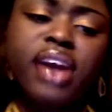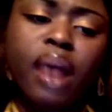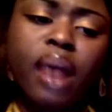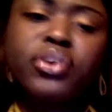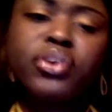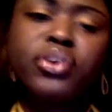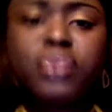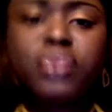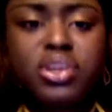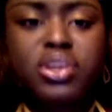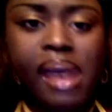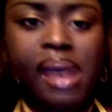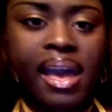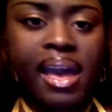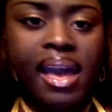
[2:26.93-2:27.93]
which one you
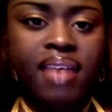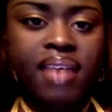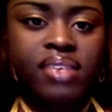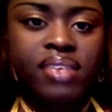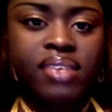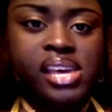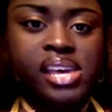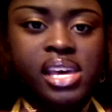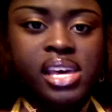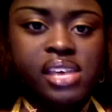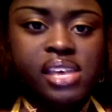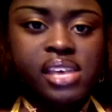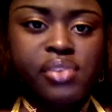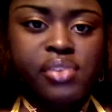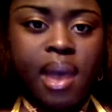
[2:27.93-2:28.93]
have?
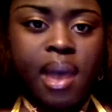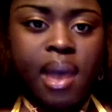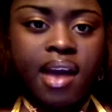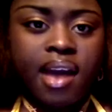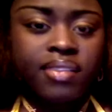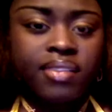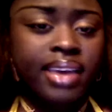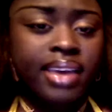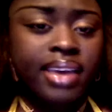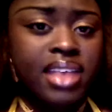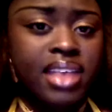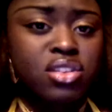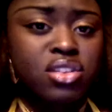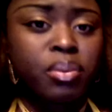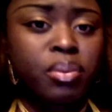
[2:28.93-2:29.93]
If you have a
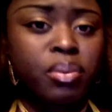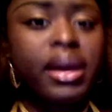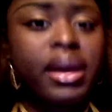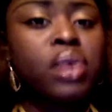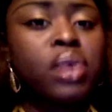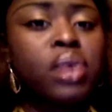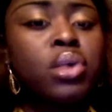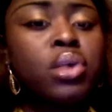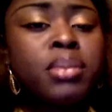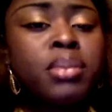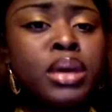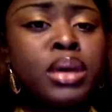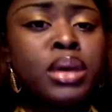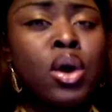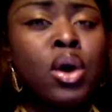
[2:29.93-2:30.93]
gangster, player,
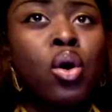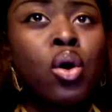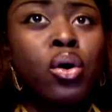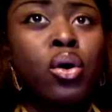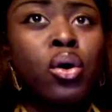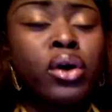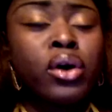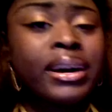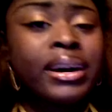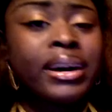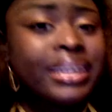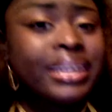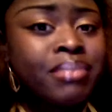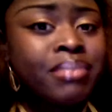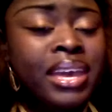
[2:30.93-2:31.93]
wannabe, or a
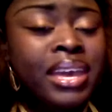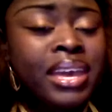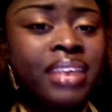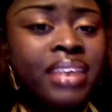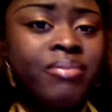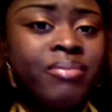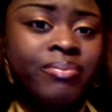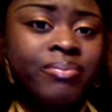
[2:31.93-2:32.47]
good man,